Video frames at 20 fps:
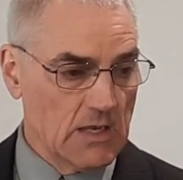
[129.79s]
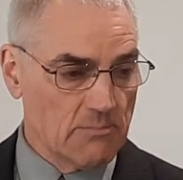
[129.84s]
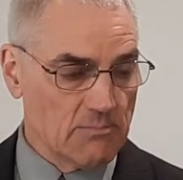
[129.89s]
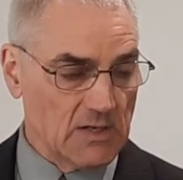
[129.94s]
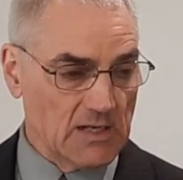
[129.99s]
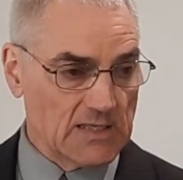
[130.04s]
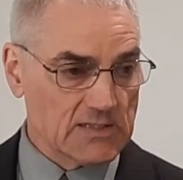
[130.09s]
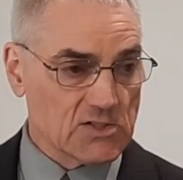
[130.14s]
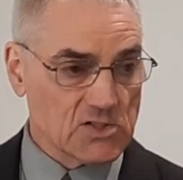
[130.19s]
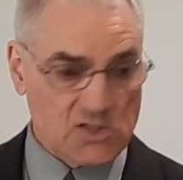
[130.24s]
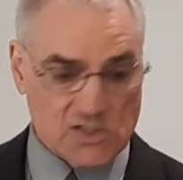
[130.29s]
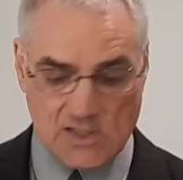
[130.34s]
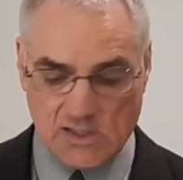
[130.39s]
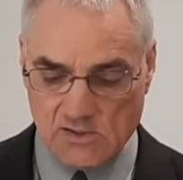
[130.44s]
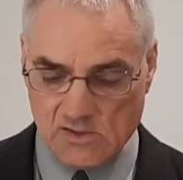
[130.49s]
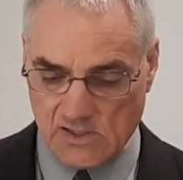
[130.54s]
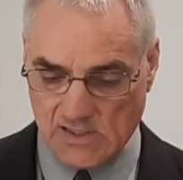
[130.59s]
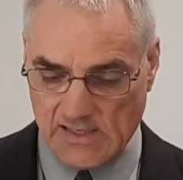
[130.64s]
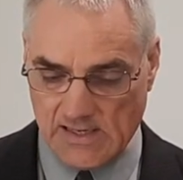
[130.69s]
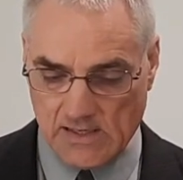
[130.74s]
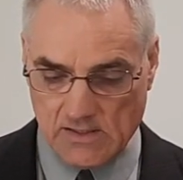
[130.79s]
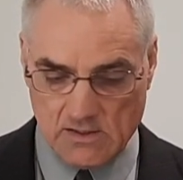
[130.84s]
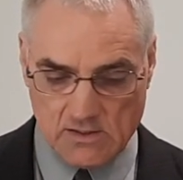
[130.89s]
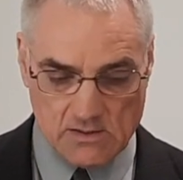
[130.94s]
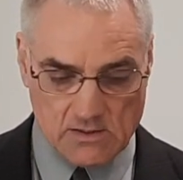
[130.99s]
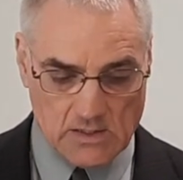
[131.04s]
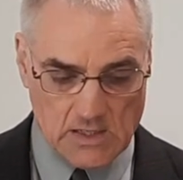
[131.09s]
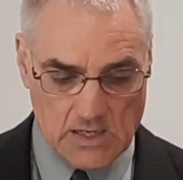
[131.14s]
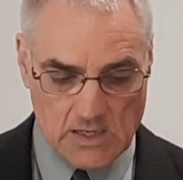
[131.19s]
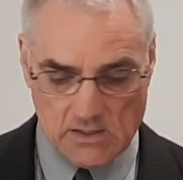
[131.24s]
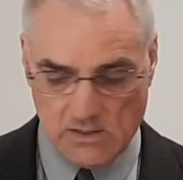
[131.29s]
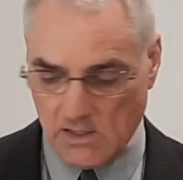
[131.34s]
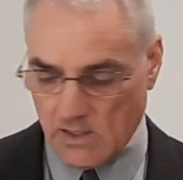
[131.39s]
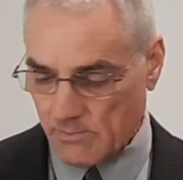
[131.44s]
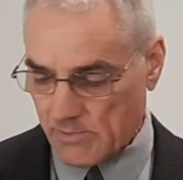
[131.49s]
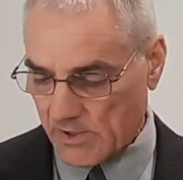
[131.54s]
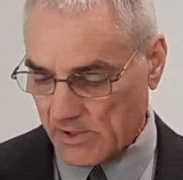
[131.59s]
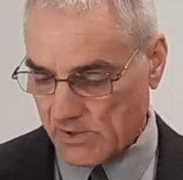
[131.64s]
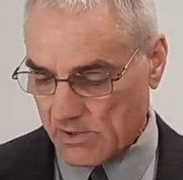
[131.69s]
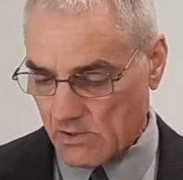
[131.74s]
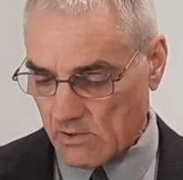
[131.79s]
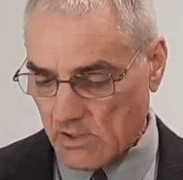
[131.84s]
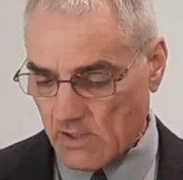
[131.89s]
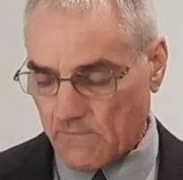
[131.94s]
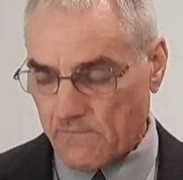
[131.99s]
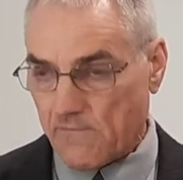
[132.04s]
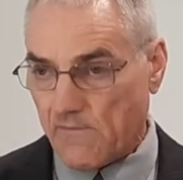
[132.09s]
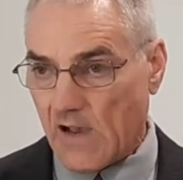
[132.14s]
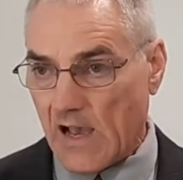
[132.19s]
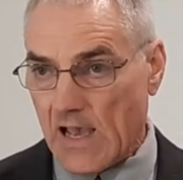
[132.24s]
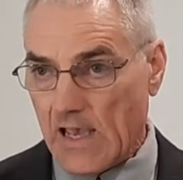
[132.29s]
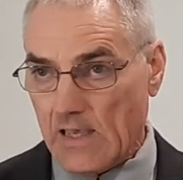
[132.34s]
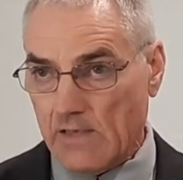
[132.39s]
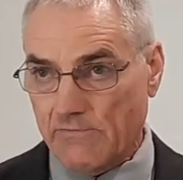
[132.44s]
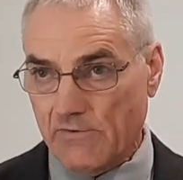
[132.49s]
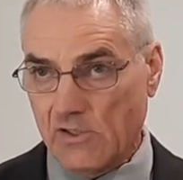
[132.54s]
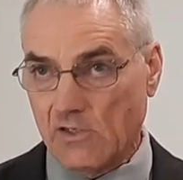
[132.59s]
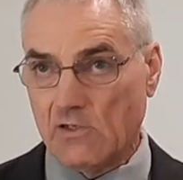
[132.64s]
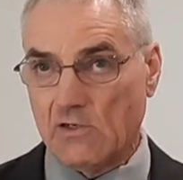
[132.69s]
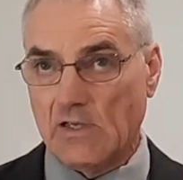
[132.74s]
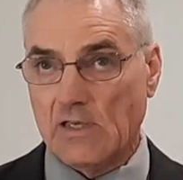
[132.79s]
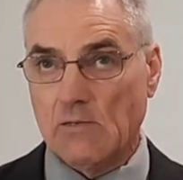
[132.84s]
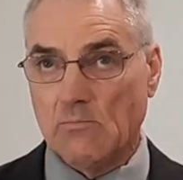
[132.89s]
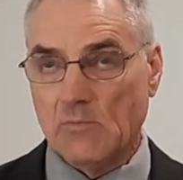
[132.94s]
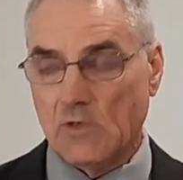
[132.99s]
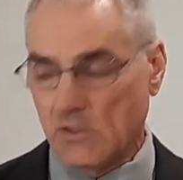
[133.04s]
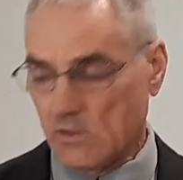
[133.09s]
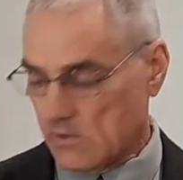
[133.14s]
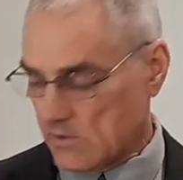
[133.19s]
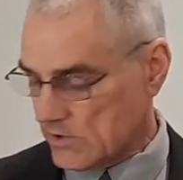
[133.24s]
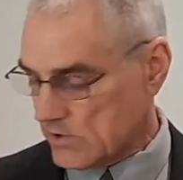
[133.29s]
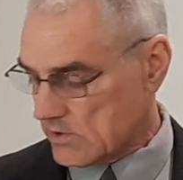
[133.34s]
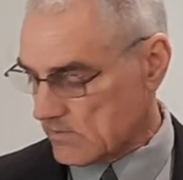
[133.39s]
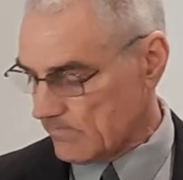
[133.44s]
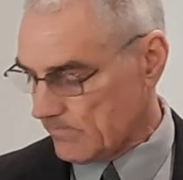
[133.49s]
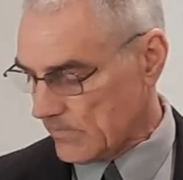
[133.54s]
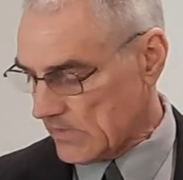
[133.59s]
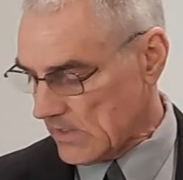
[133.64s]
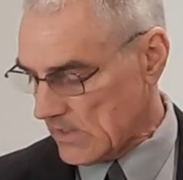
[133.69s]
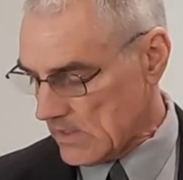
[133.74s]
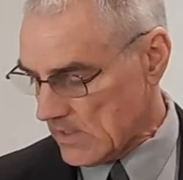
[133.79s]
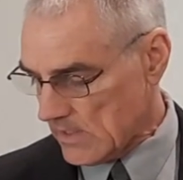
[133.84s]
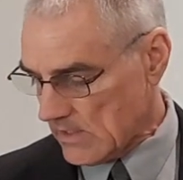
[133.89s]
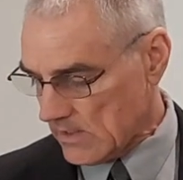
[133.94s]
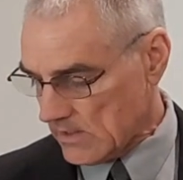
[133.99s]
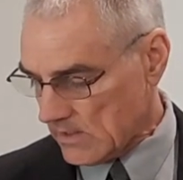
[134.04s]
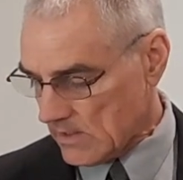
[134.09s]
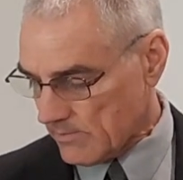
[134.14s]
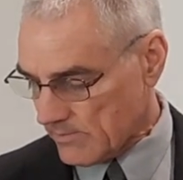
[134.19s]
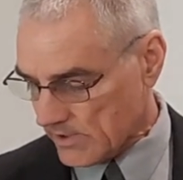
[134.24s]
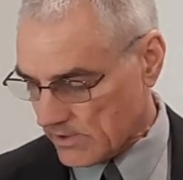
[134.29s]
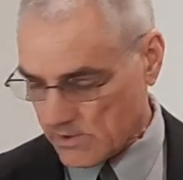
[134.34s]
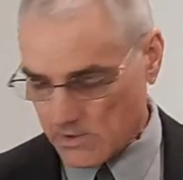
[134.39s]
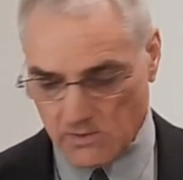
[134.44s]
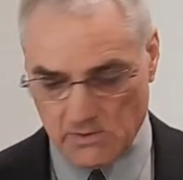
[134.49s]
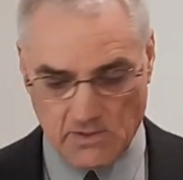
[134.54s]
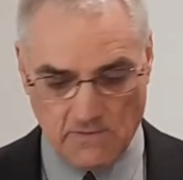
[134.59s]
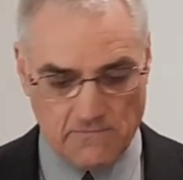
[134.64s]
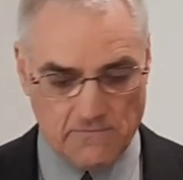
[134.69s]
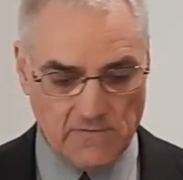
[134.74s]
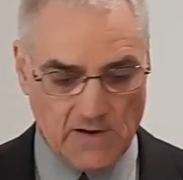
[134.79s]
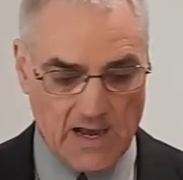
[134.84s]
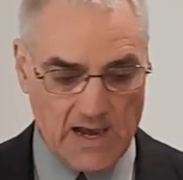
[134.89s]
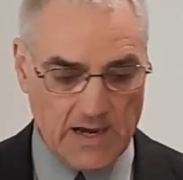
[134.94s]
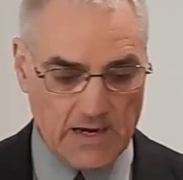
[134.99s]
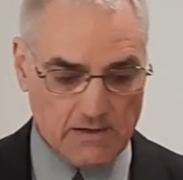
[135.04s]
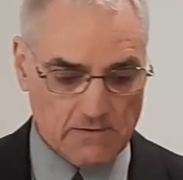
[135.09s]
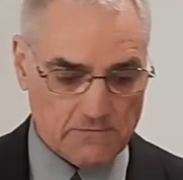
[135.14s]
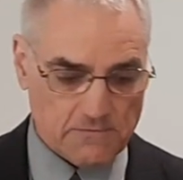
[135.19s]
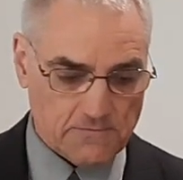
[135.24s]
But let's sing together number 35 in your hymnals. Number 35.